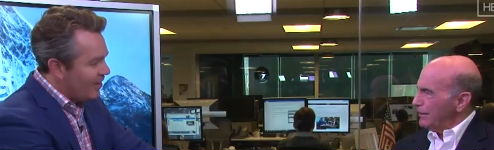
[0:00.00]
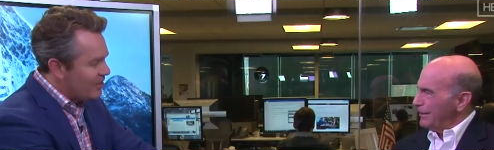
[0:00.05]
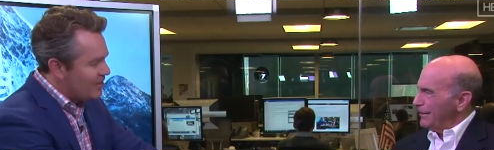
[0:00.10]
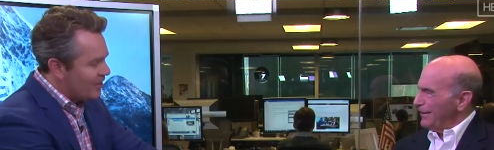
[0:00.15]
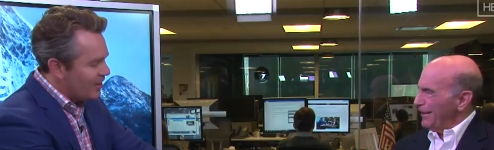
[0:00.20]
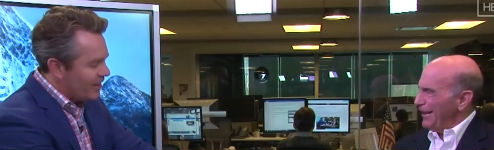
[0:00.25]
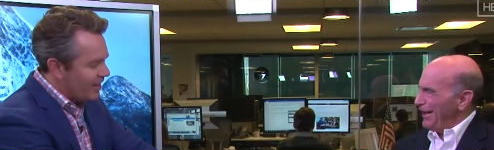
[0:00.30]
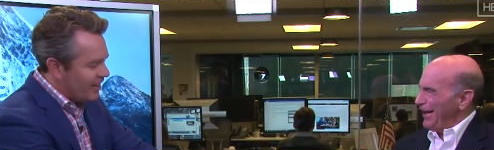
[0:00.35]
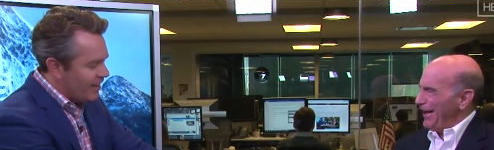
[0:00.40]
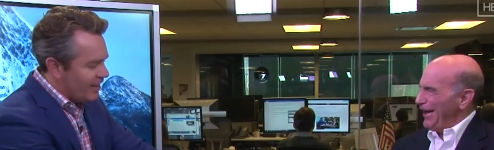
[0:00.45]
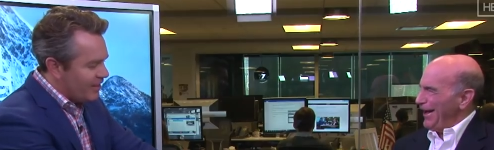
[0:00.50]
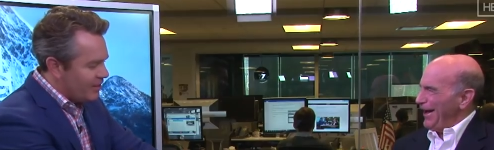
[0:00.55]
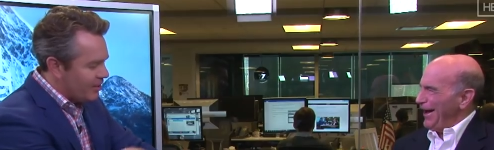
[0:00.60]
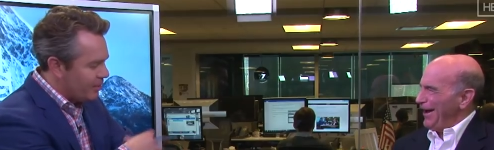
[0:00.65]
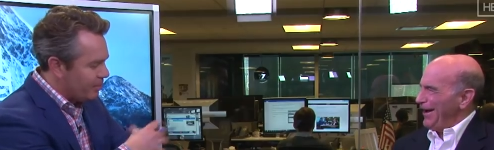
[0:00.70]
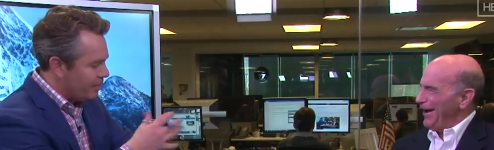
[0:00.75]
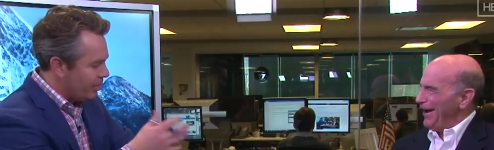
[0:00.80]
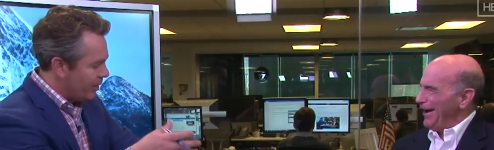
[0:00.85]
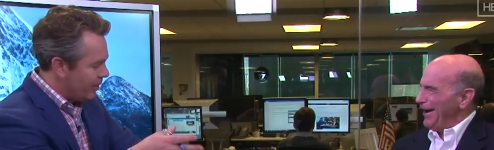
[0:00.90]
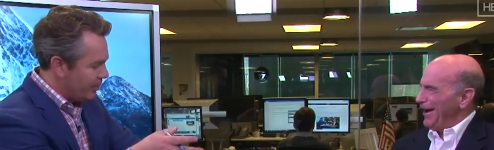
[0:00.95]
Speaker 1: I was looking at
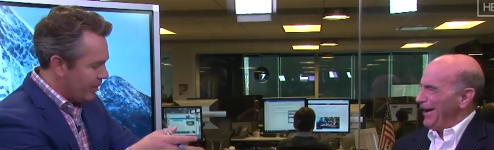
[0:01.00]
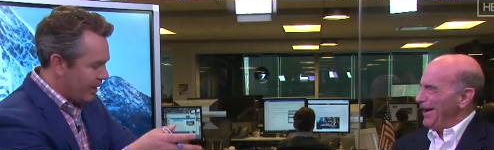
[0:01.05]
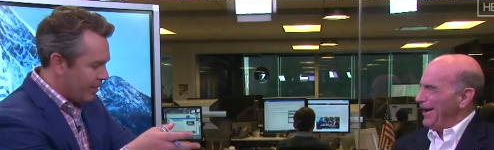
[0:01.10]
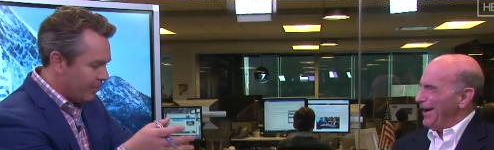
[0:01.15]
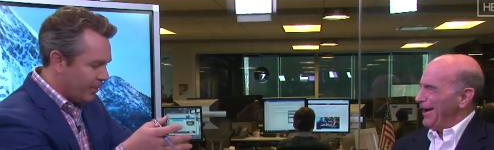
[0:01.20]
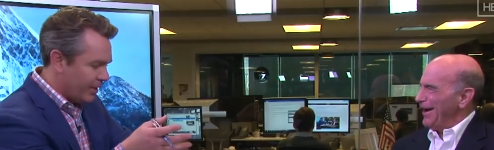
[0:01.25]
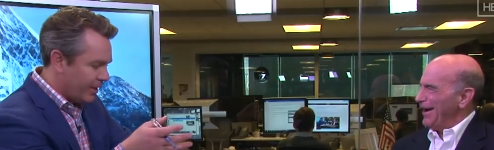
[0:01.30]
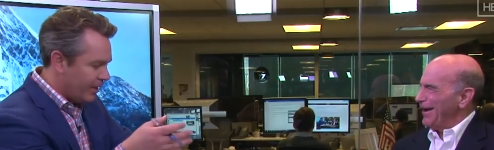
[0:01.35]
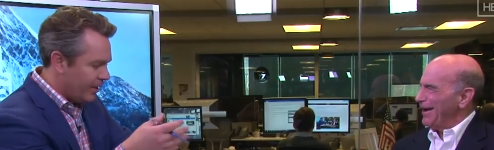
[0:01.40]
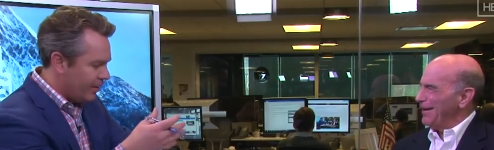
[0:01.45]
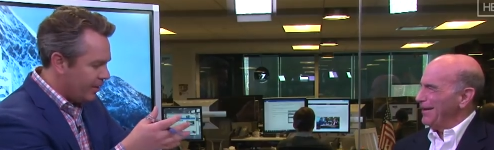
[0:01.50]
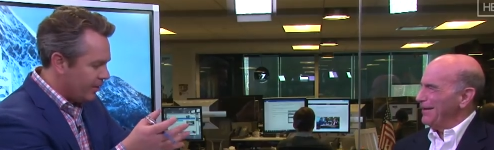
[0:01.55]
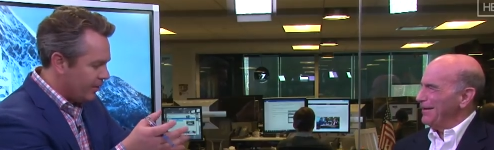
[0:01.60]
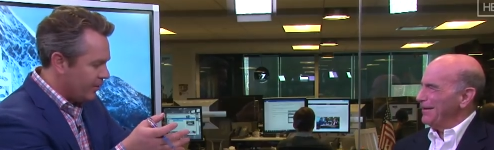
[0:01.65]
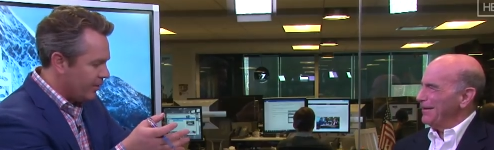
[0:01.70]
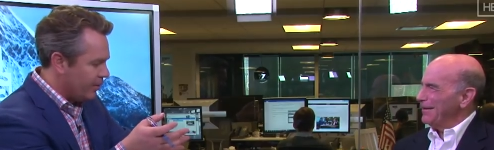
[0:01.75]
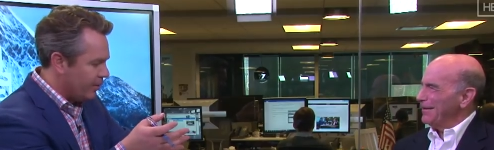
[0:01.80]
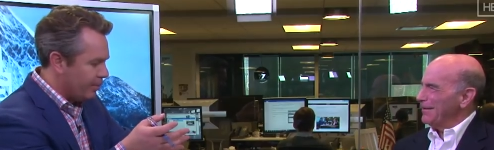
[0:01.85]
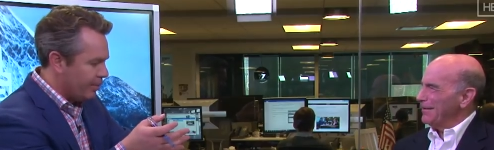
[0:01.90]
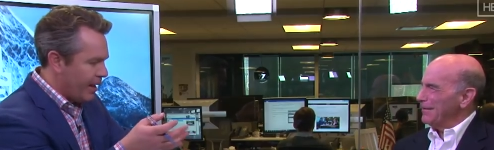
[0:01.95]
your, but, but I'm looking, you know,
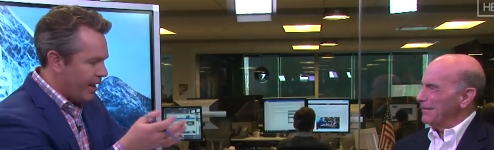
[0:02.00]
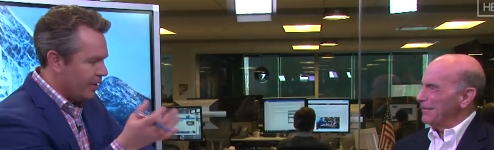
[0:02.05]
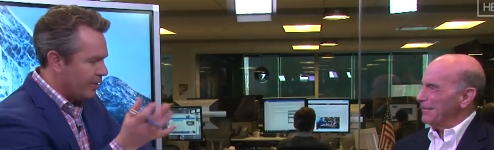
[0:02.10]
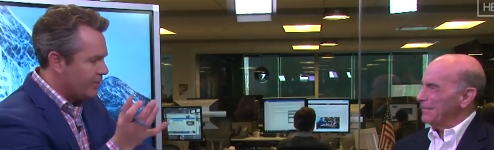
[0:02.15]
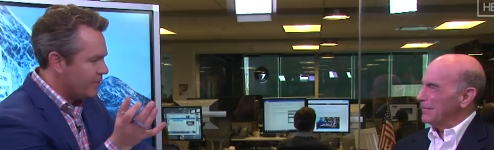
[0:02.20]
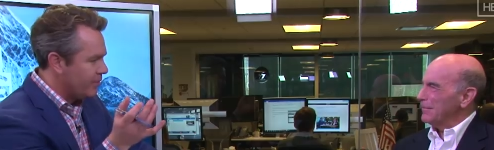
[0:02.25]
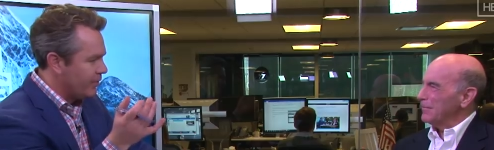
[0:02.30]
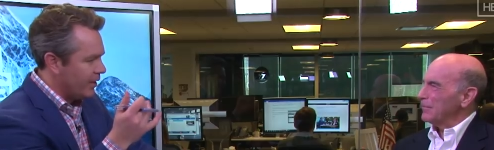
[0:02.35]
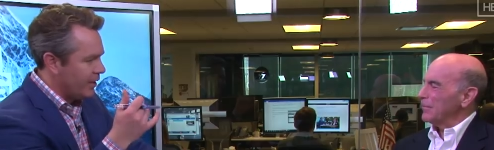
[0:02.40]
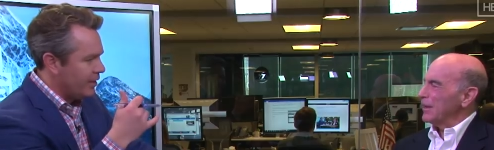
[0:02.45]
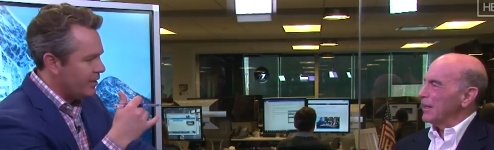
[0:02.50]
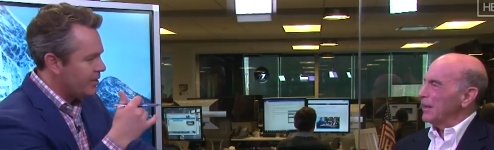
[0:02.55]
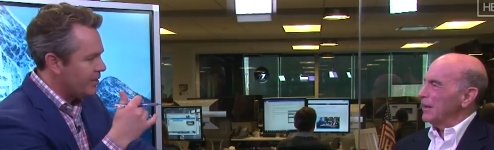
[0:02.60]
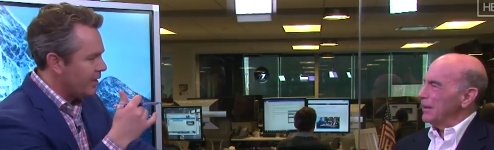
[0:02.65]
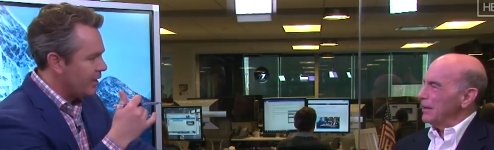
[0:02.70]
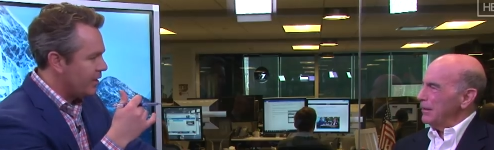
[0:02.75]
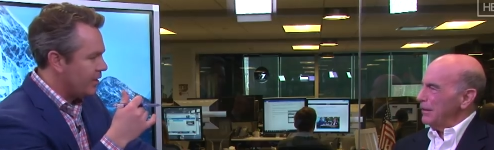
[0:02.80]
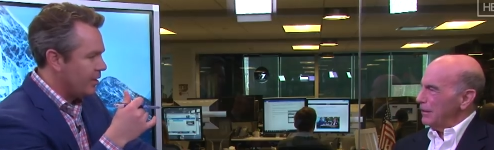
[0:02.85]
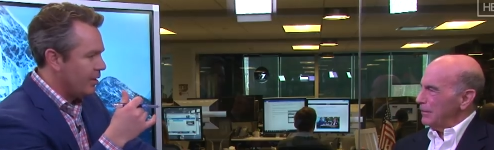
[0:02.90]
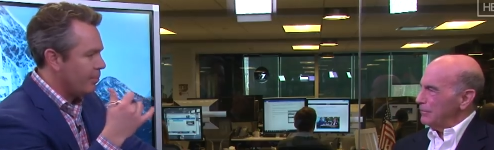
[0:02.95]
in your balance fund. It's
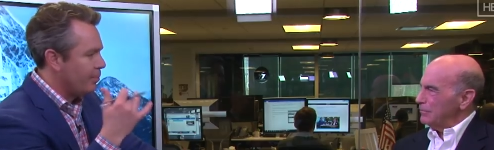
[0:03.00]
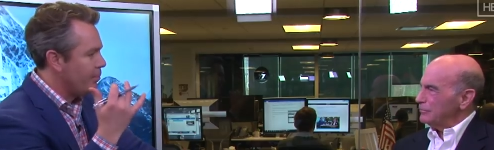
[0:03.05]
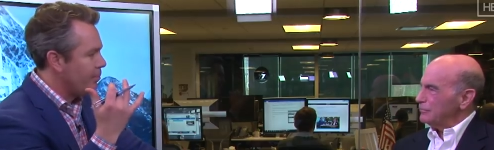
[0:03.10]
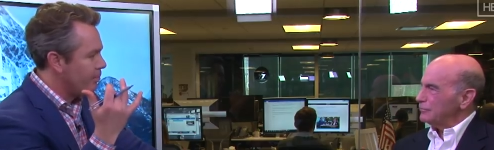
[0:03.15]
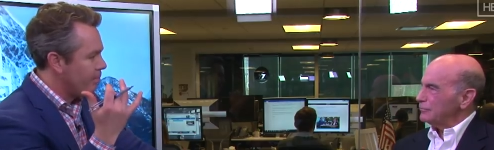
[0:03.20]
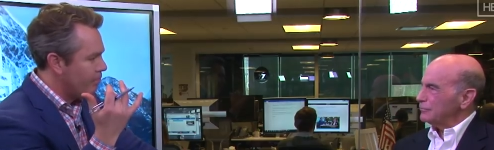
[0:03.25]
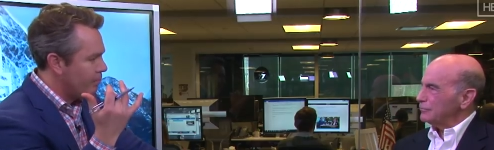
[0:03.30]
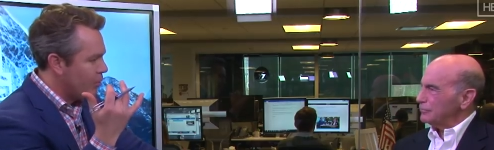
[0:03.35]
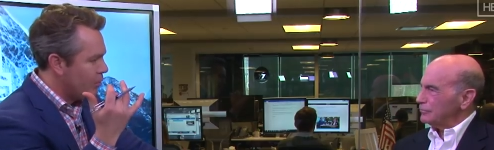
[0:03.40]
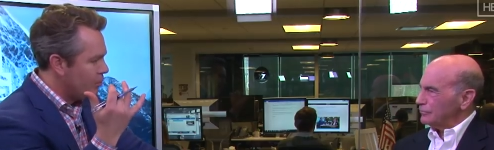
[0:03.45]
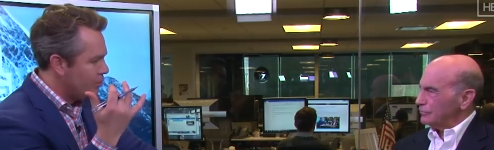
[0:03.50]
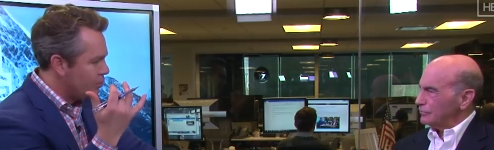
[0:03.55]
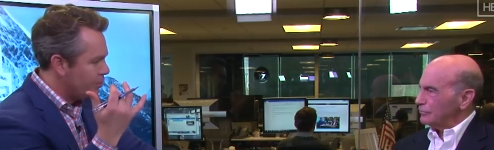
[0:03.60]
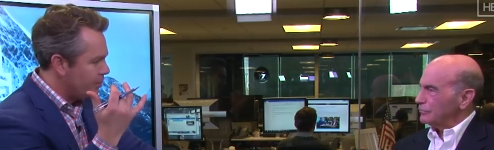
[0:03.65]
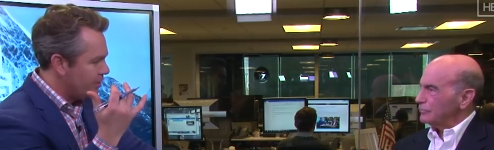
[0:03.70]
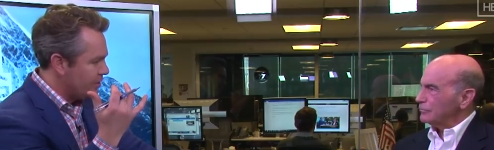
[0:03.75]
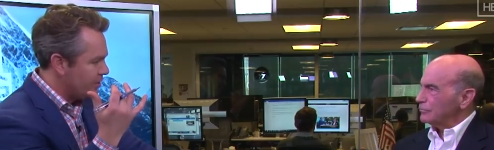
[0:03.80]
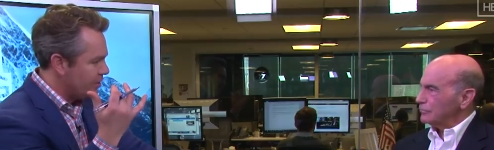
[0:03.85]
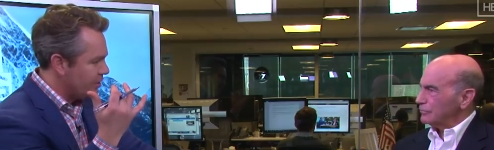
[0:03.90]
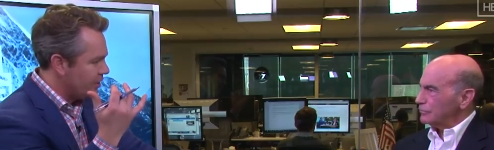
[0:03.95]
like yeah. you know, huge
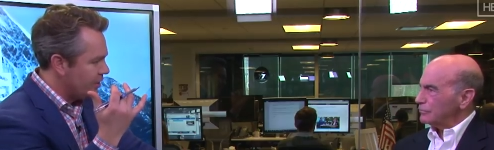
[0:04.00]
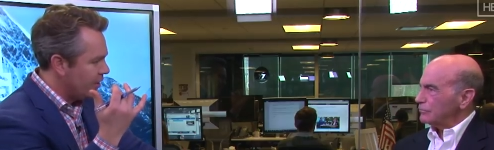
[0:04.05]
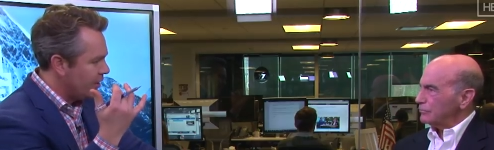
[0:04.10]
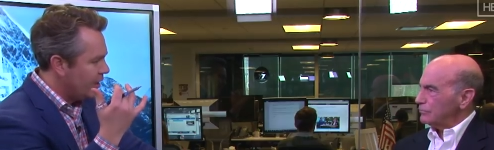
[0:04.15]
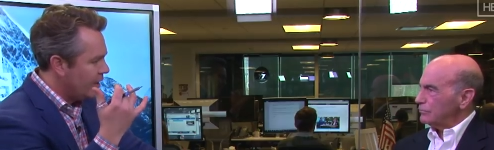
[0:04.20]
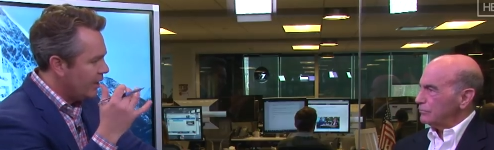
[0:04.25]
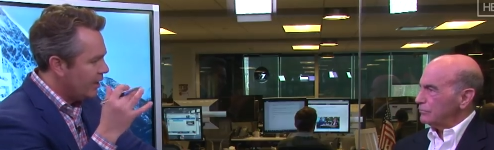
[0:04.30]
position.